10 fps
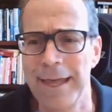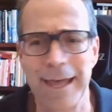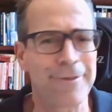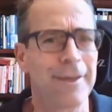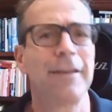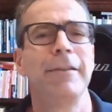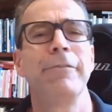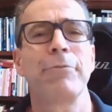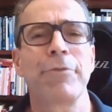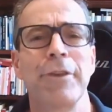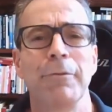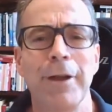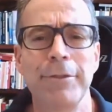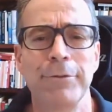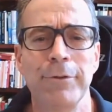Executives will see
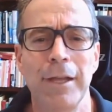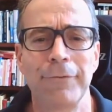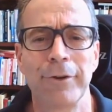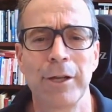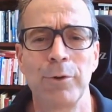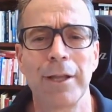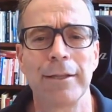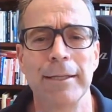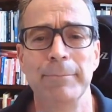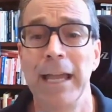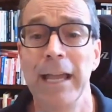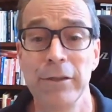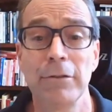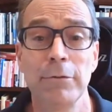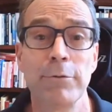right through that very quickly, and
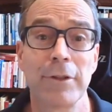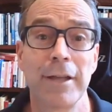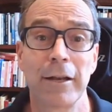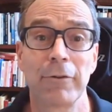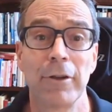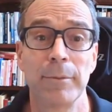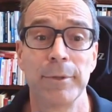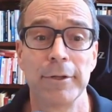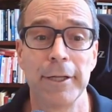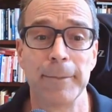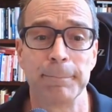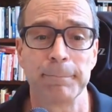you'll lose a lot of credibility.